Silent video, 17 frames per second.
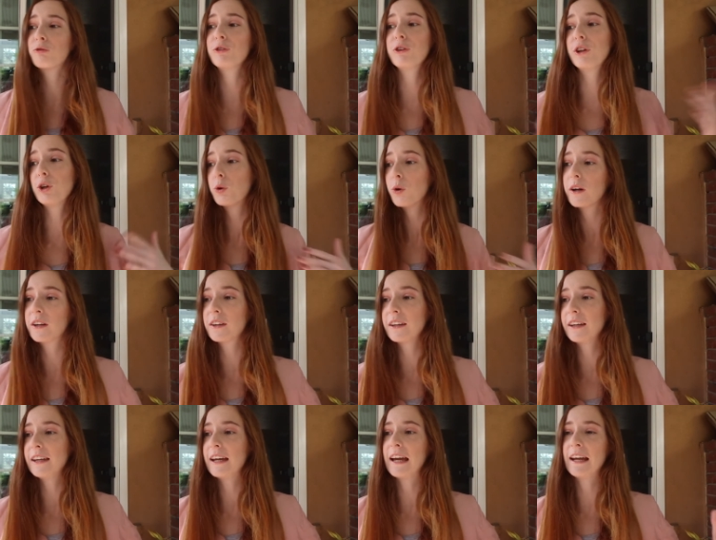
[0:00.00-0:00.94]
really
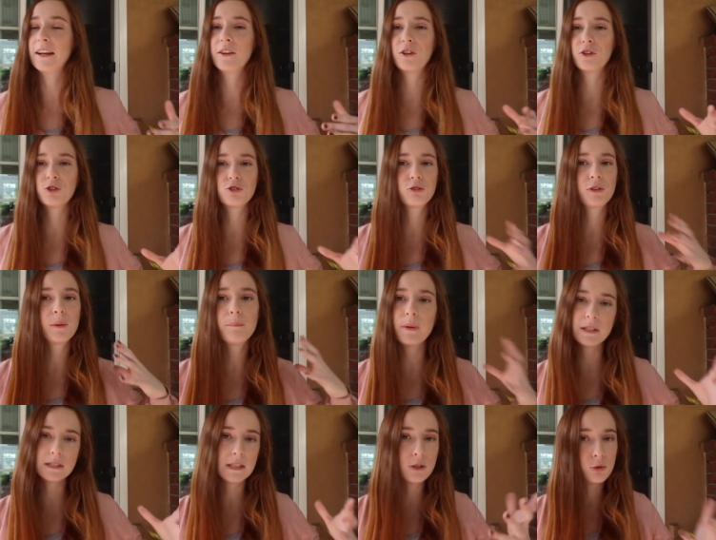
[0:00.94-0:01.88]
quickly and they're just really
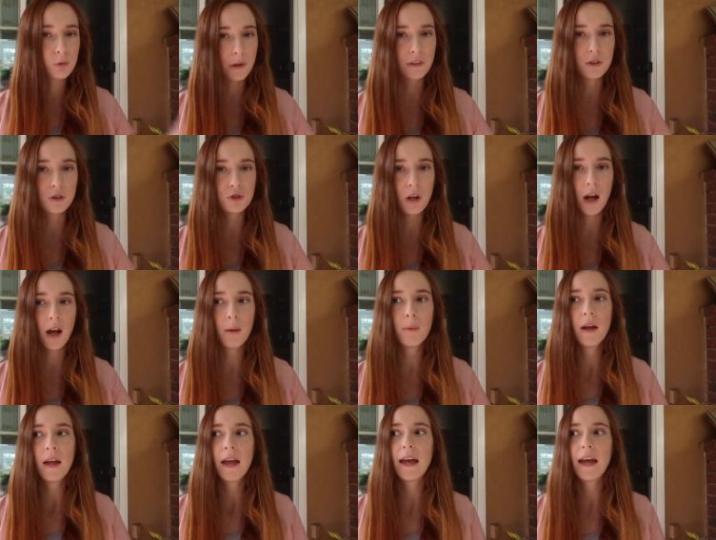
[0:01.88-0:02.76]
busy doing their job,